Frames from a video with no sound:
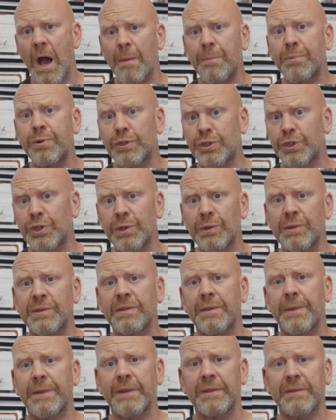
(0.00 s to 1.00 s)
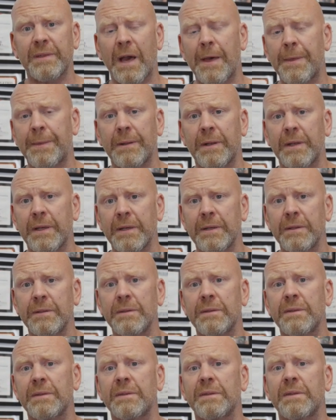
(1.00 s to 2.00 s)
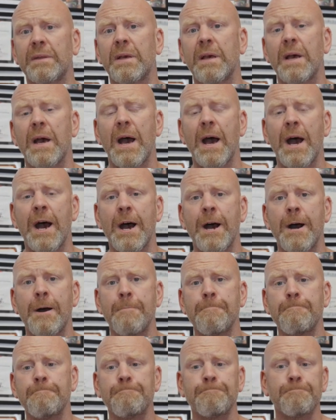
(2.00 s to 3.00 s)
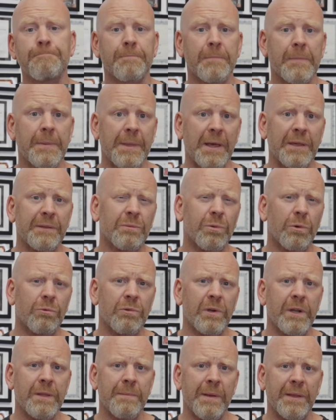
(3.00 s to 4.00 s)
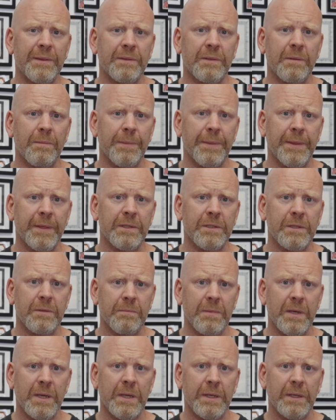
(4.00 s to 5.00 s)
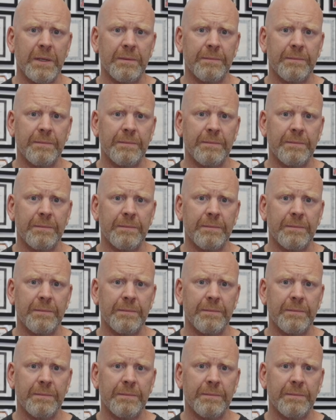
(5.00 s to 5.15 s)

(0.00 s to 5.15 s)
produce these athletes, that's what really meant something to me.